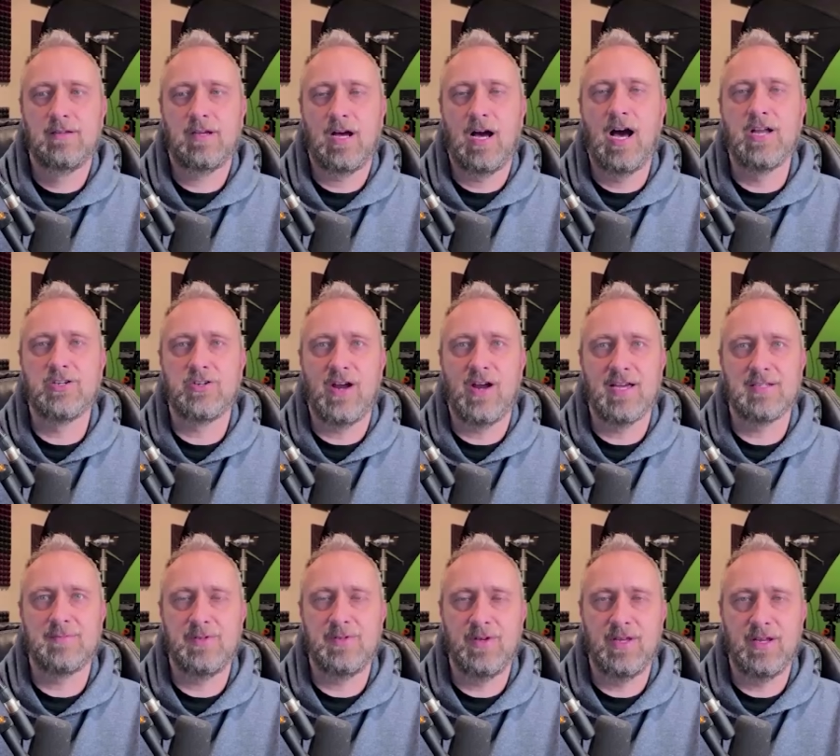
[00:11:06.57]

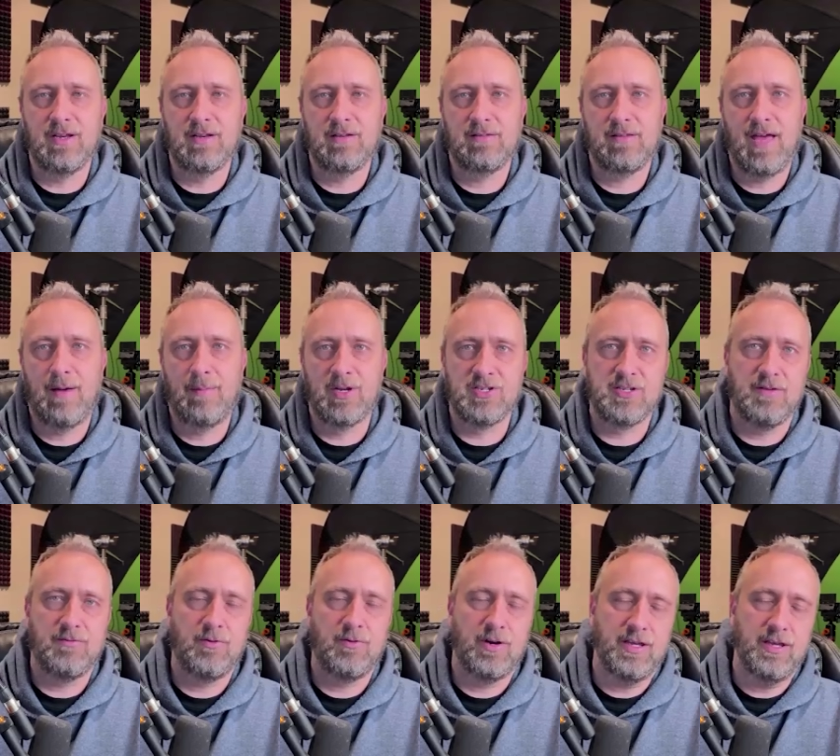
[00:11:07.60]
contrast between how much
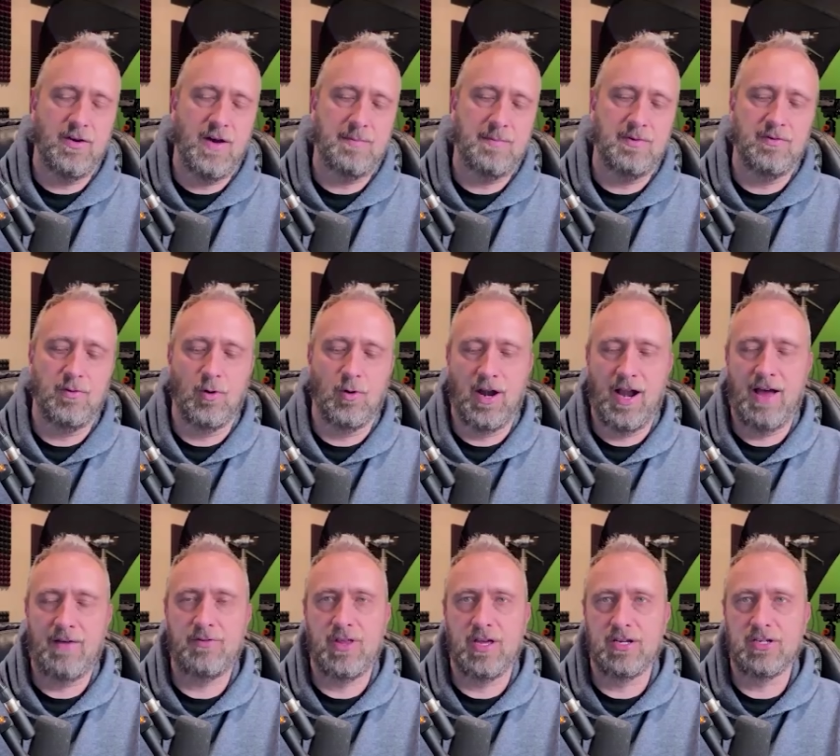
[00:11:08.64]
suffering you had before and
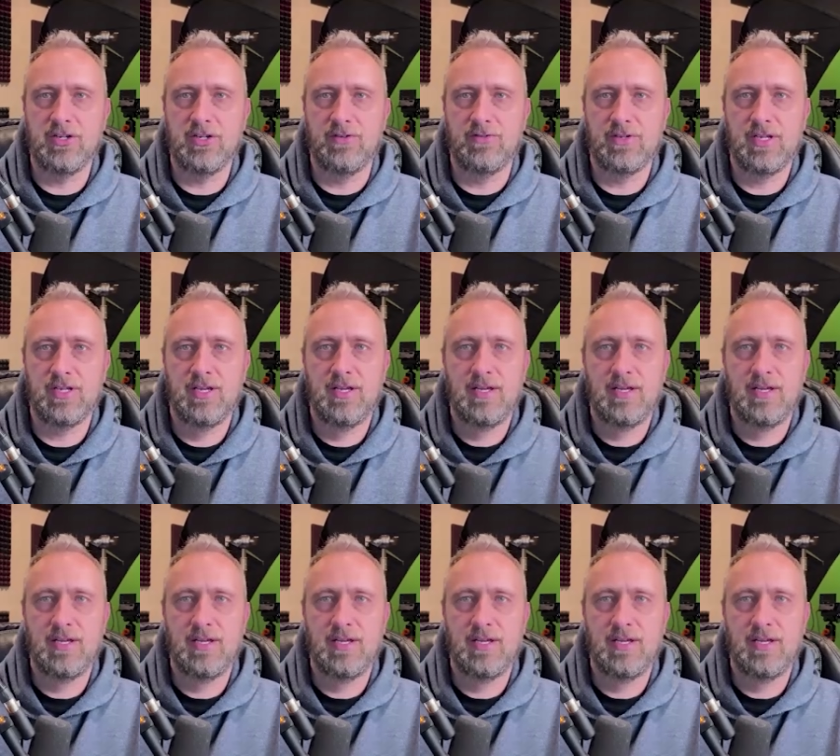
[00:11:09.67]
after that shift.